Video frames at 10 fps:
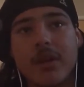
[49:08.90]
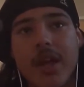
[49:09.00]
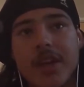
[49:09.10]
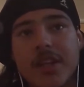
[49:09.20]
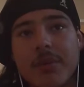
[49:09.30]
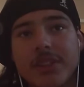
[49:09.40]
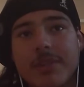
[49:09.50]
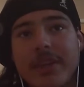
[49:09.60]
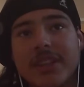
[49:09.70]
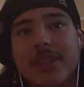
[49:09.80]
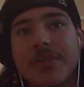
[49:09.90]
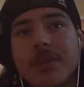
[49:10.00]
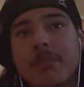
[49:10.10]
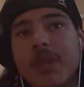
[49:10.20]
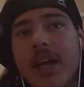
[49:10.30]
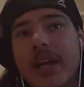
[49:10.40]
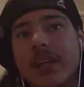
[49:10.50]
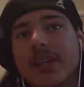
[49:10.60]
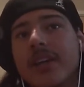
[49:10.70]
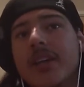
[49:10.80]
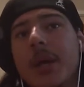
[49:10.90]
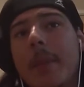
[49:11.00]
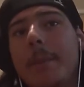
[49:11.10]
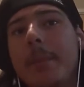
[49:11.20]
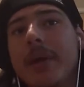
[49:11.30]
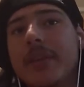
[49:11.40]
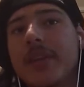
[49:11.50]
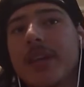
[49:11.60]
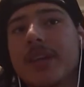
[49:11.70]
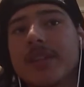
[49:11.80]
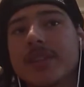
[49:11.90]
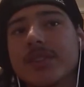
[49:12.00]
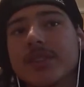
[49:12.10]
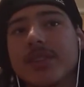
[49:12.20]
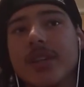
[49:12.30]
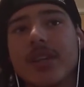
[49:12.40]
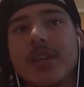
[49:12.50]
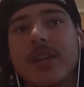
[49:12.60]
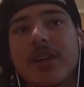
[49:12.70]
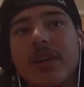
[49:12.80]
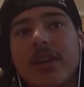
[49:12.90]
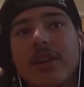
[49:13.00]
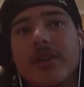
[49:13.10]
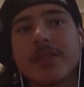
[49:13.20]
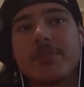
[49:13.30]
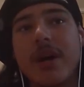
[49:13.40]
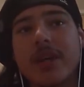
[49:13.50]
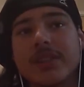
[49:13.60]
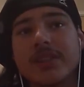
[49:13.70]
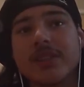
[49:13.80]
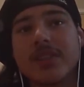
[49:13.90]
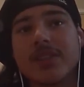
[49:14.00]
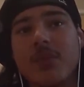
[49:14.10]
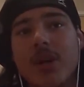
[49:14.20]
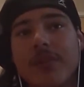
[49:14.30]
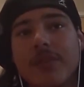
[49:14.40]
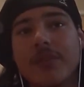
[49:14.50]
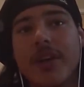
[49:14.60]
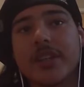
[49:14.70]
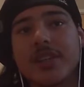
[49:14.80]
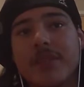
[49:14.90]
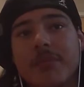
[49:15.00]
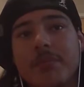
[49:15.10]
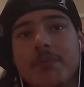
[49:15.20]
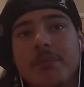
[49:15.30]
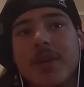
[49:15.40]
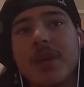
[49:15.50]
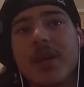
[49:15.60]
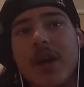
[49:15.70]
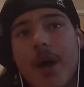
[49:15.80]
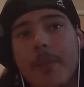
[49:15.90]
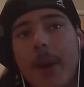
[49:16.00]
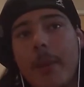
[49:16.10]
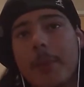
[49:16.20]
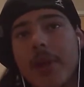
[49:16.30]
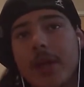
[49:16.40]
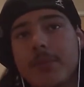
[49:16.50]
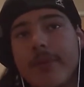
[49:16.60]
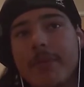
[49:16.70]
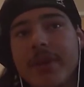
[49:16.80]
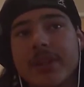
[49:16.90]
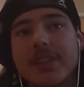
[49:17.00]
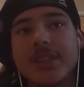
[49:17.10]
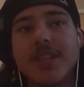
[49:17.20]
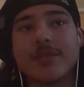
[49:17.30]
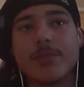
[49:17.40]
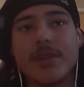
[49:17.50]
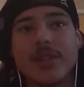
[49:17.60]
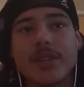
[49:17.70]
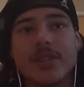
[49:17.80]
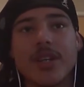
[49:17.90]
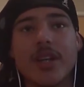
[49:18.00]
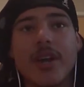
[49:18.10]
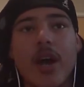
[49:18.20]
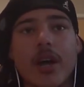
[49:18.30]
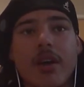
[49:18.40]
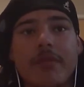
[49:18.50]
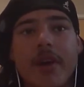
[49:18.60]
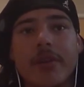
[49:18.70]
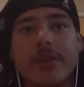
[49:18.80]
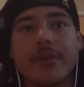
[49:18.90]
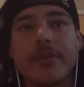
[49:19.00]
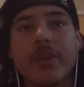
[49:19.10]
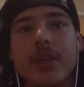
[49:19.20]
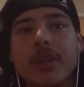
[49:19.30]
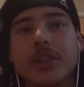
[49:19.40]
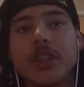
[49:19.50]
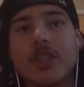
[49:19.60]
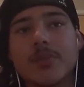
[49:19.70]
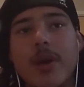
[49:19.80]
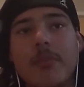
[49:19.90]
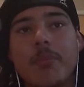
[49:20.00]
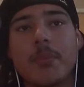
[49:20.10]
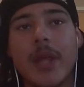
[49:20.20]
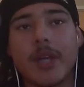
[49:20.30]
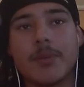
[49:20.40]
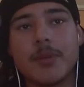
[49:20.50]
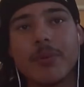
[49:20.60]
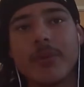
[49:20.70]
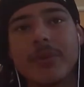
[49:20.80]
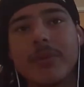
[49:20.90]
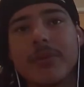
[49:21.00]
and he wants to make something black, but his boss doesn't want him to write something about black people being successful because it's going to knock off other shows about black people,